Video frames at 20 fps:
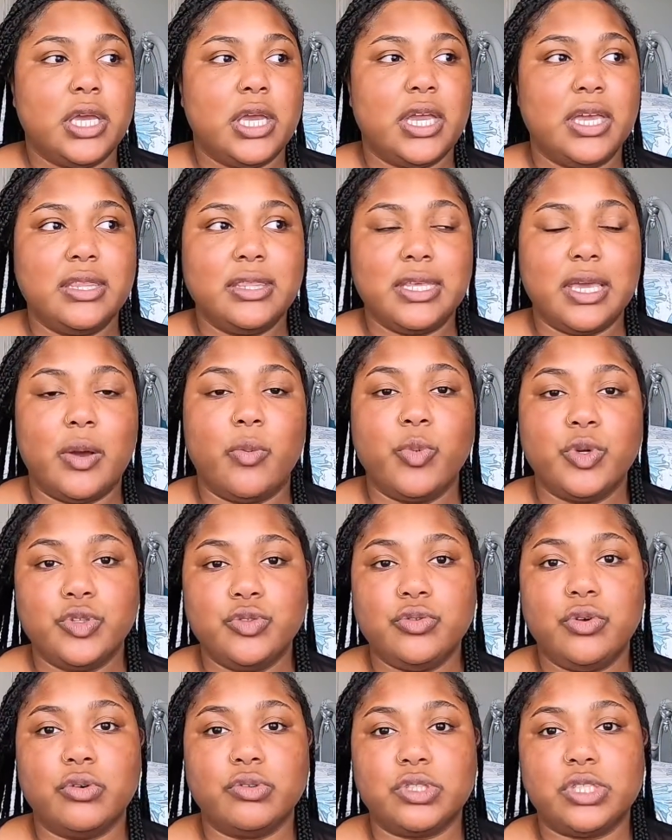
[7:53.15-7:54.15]
And then when
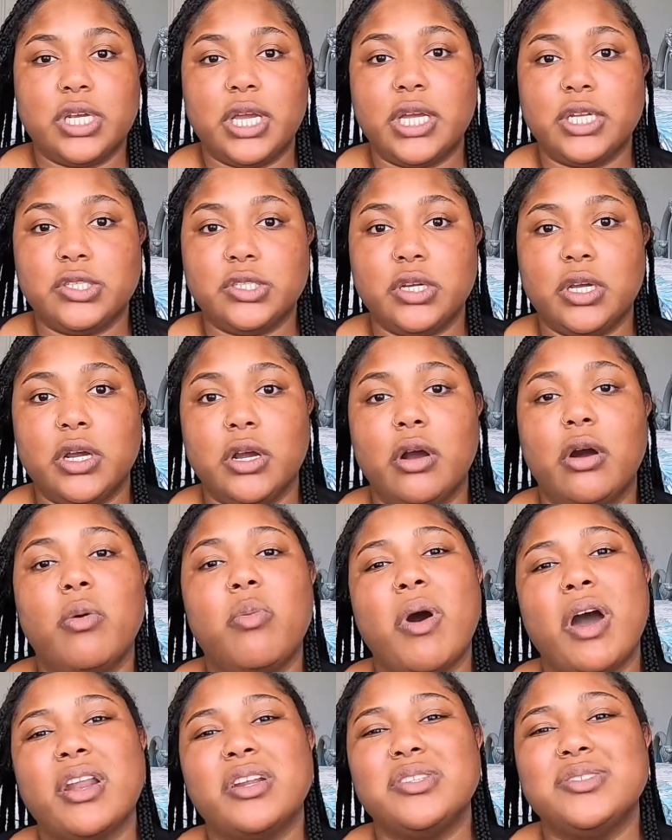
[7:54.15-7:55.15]
you go change your hair, oh,
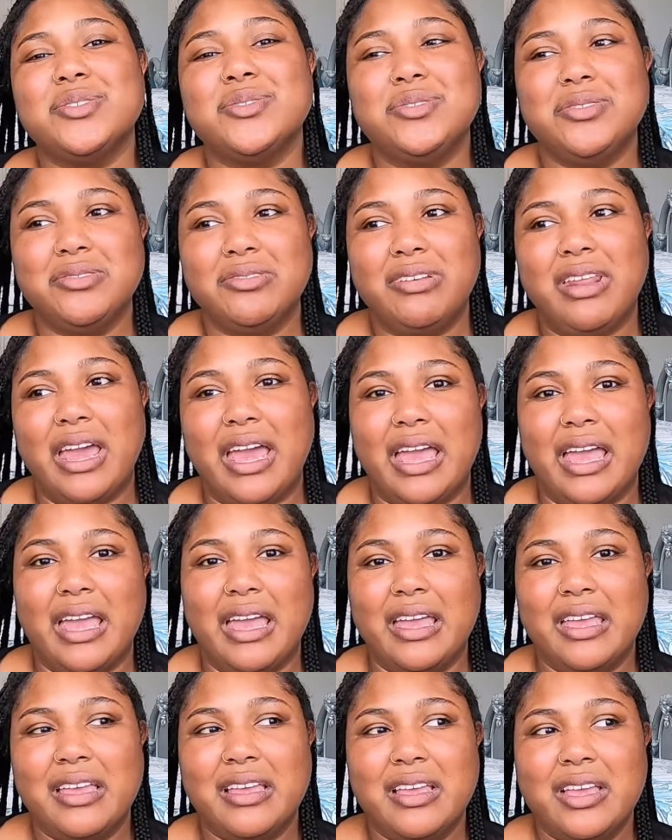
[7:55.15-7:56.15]
why did you do
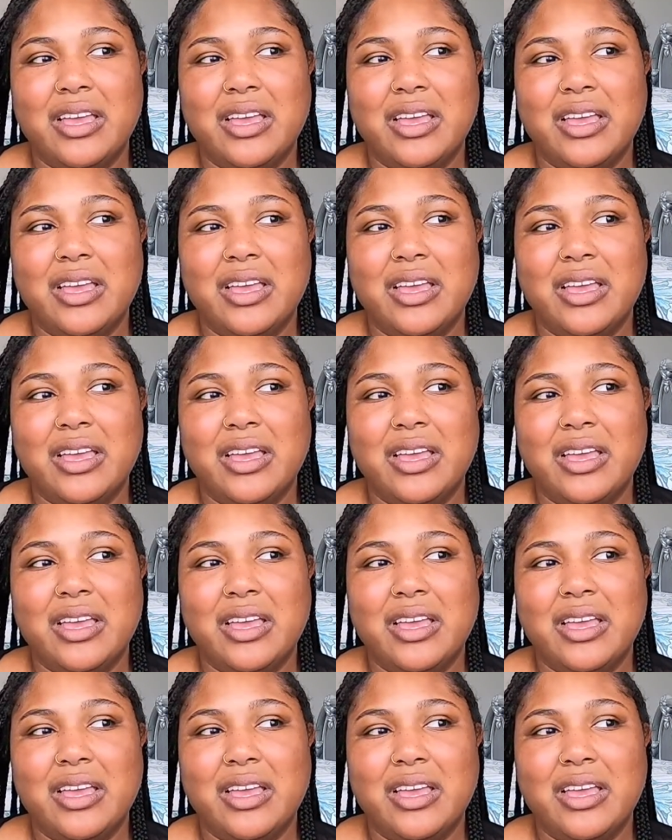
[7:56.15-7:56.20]
that?